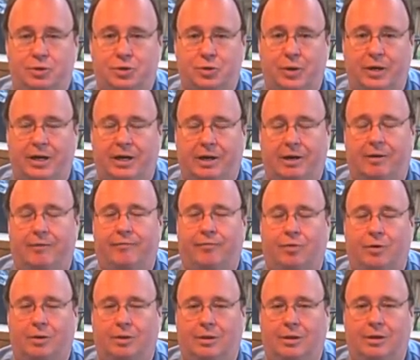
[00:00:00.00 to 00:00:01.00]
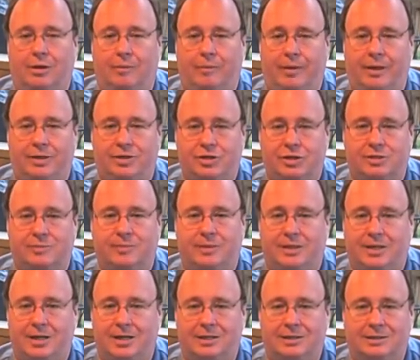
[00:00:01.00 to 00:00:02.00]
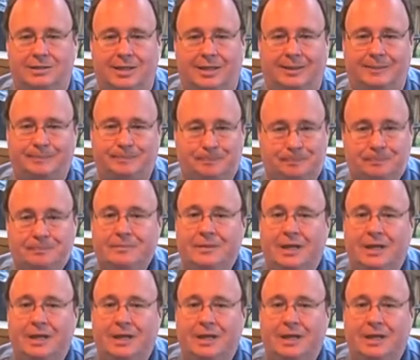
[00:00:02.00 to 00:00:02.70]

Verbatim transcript: screen here for a little bit just because um,